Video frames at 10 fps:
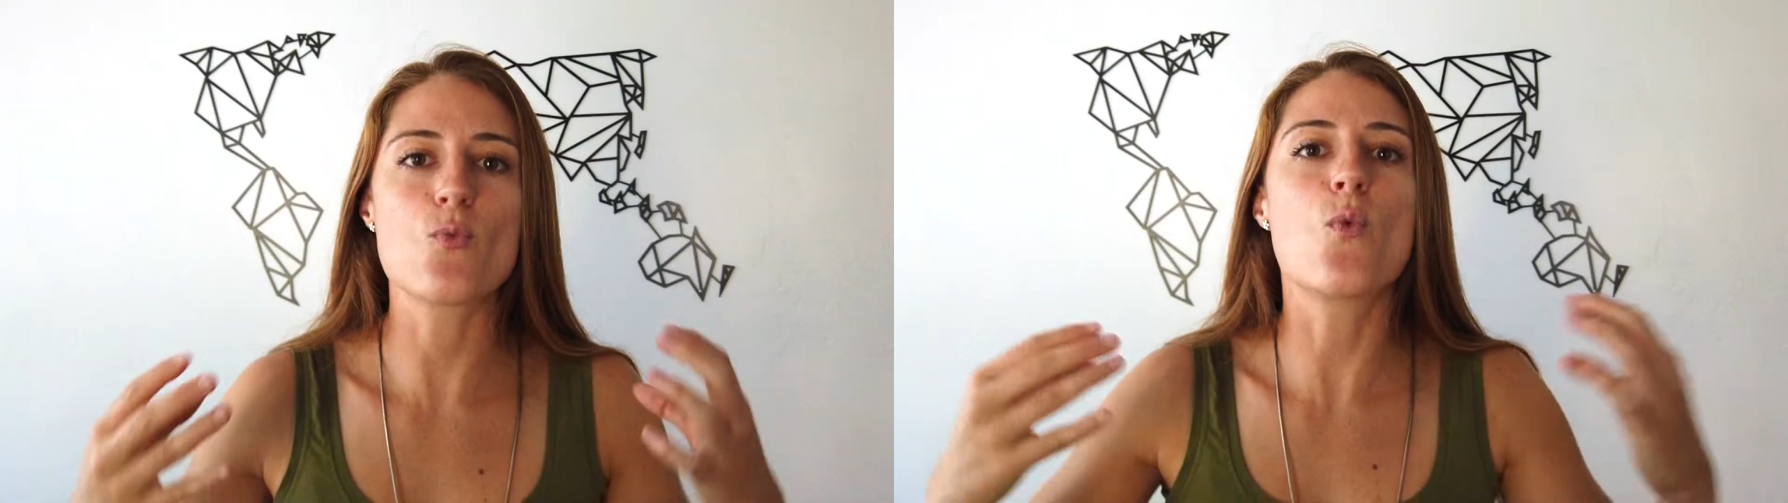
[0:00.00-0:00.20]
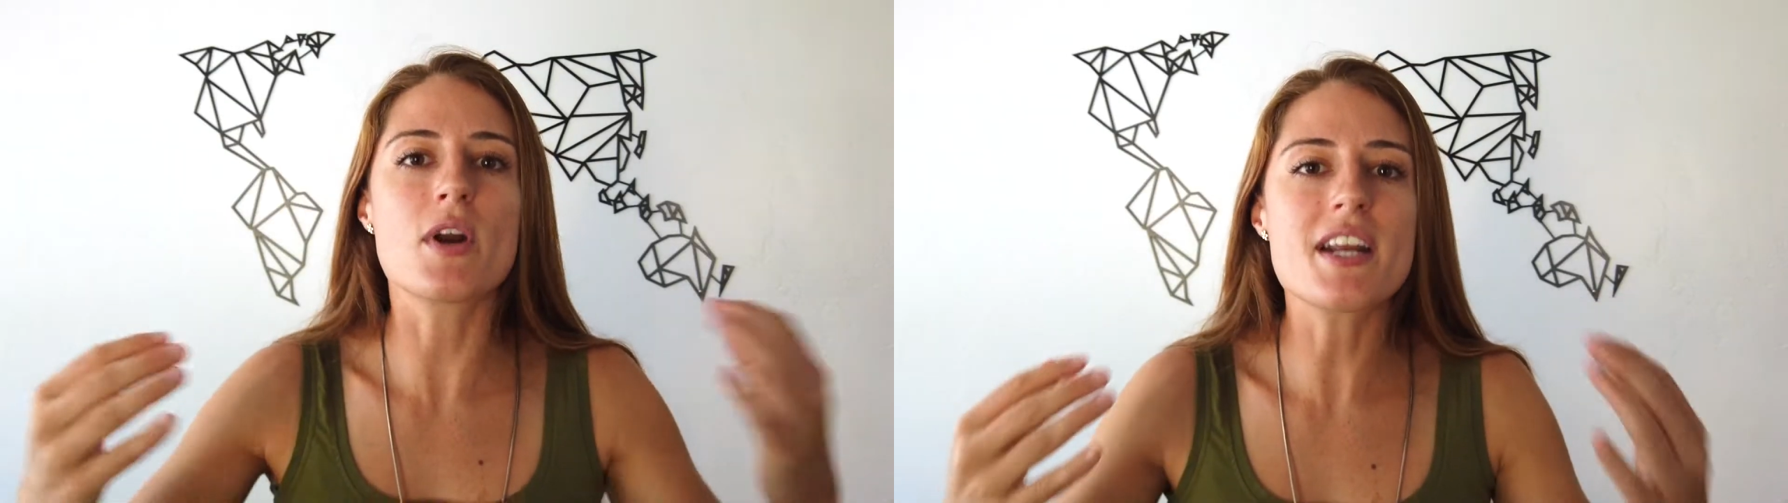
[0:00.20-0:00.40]

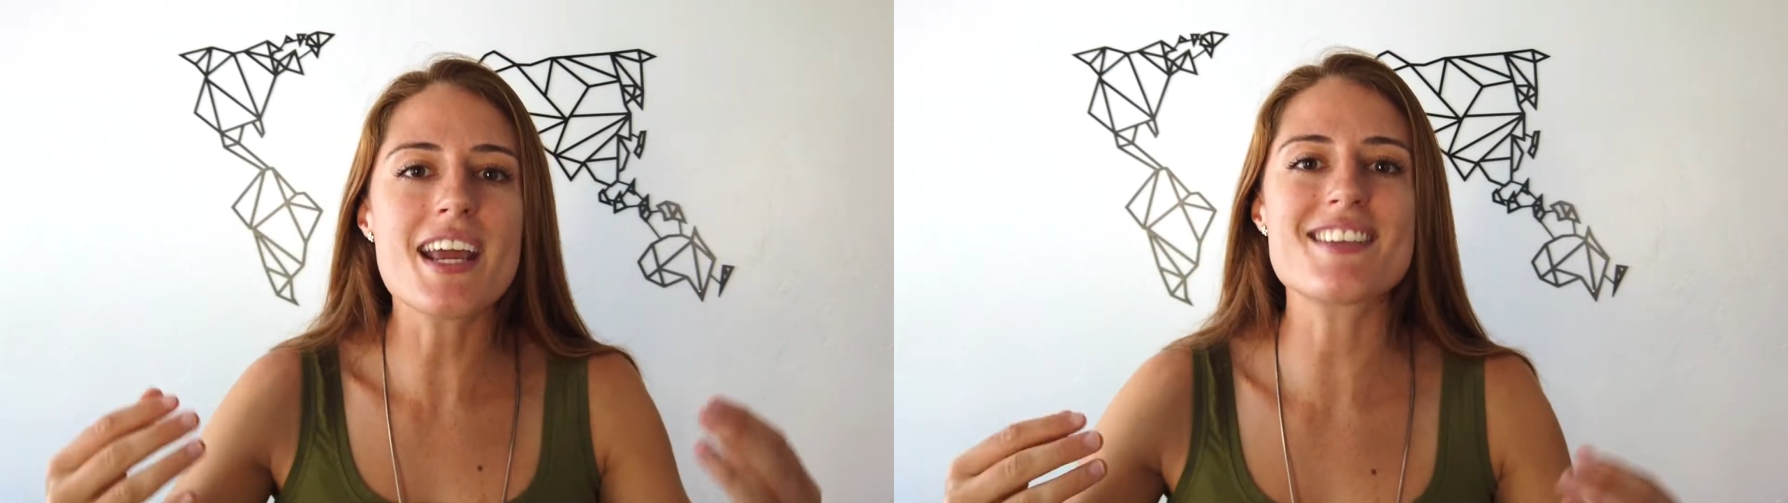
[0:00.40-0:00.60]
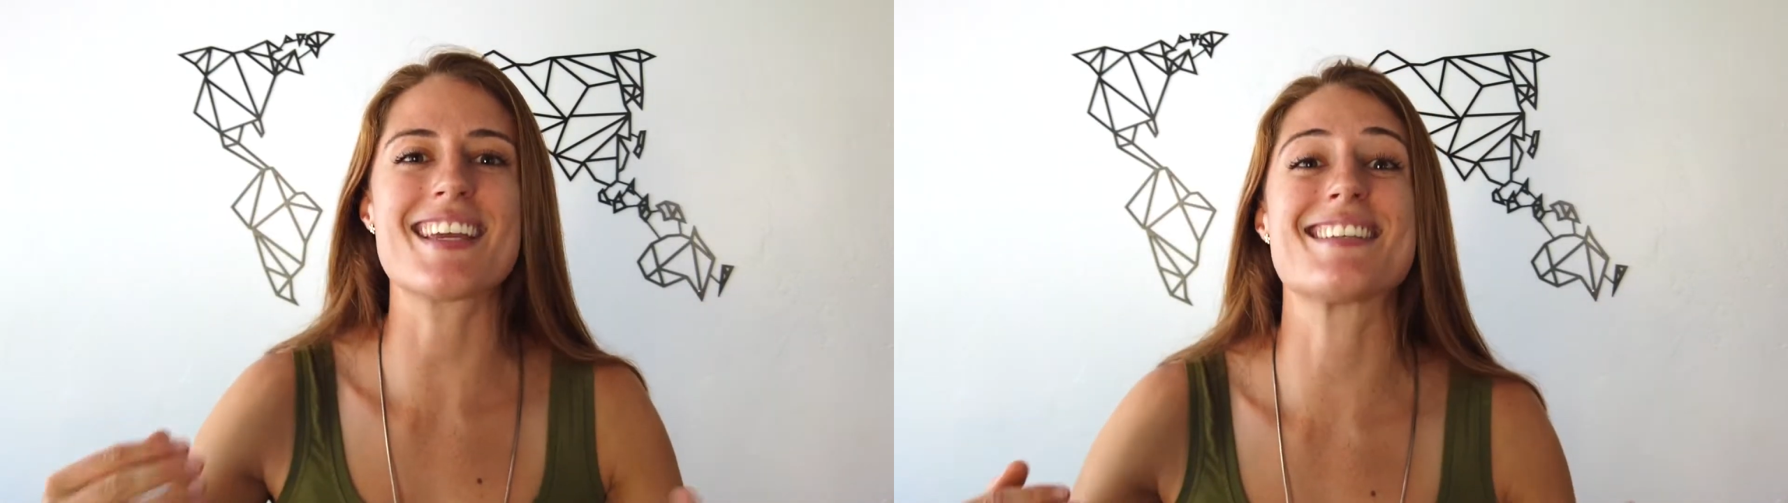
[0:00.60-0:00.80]
What it
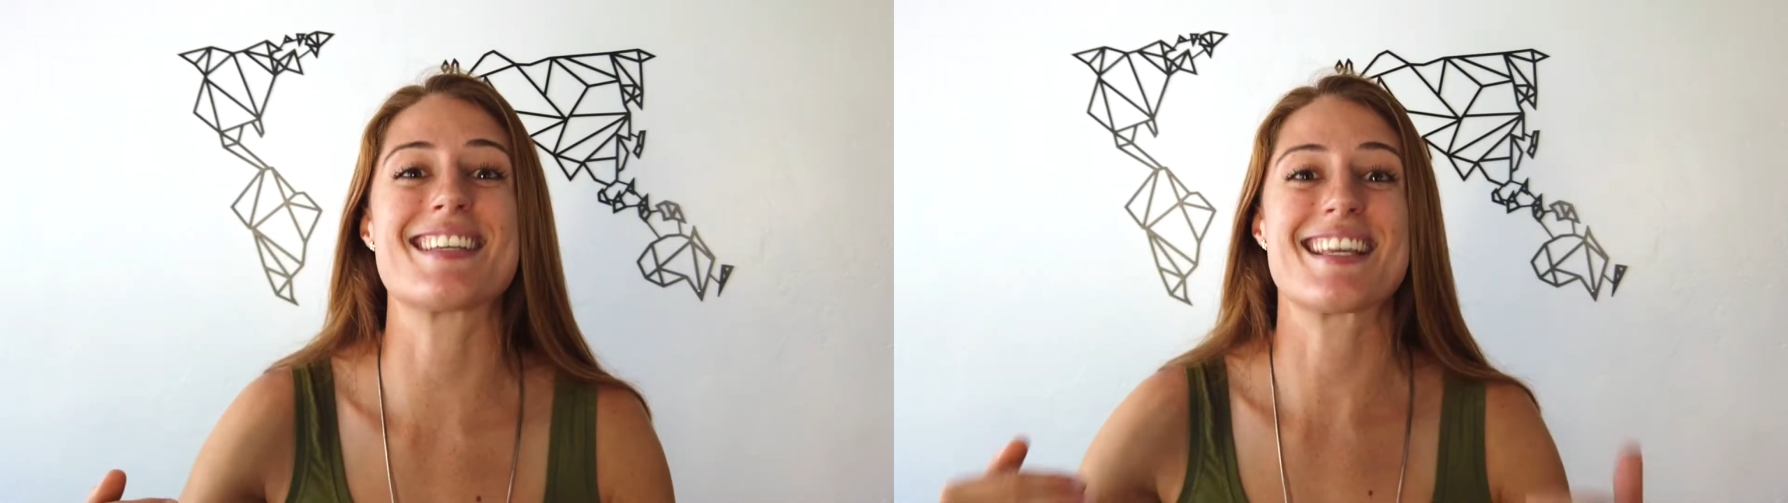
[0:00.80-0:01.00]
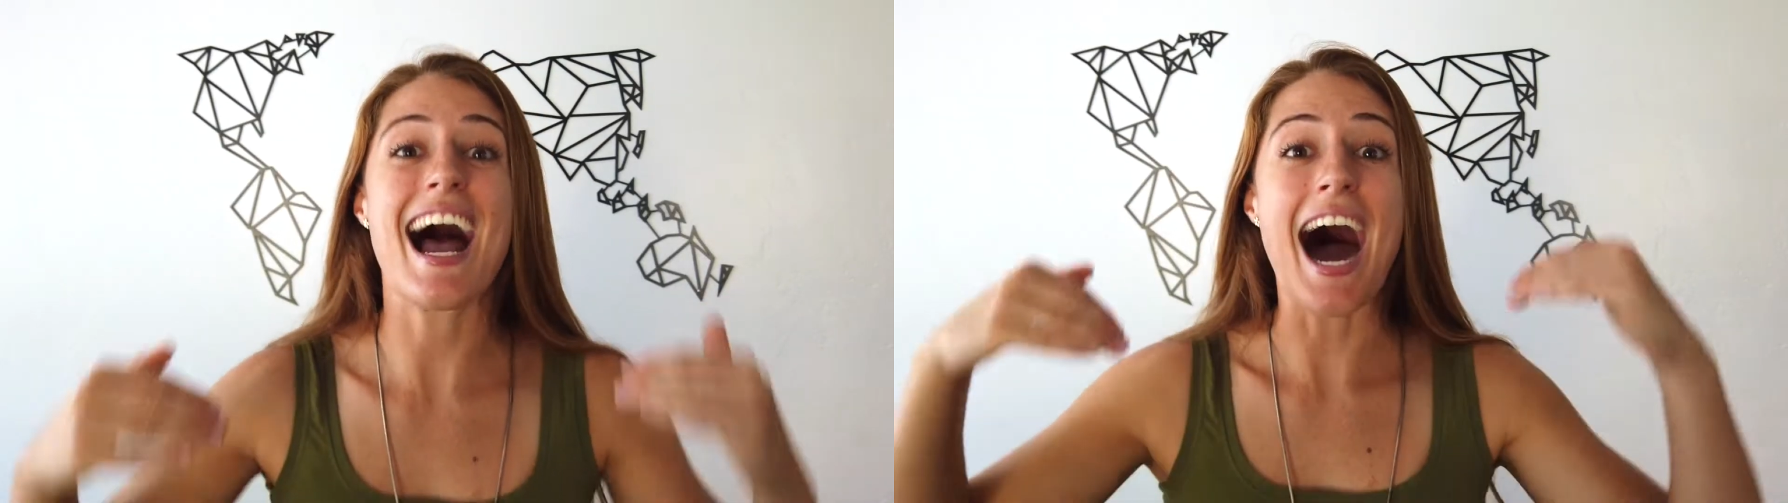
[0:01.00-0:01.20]
is
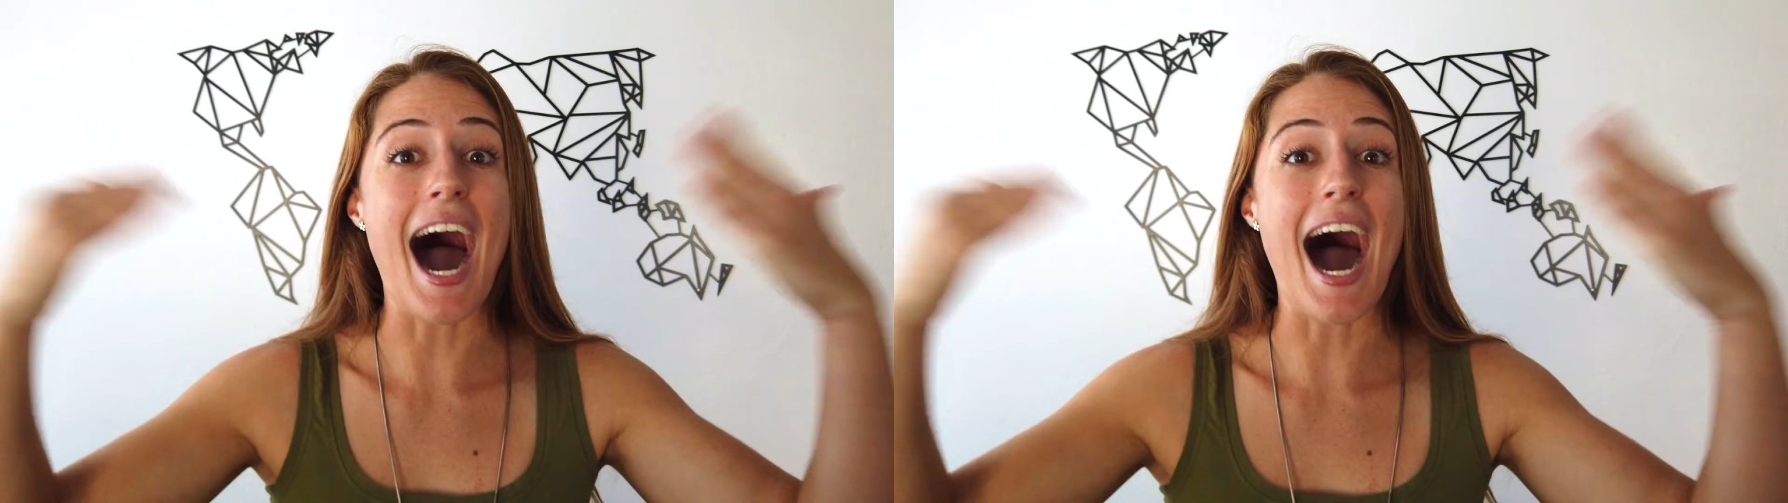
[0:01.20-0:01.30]
it's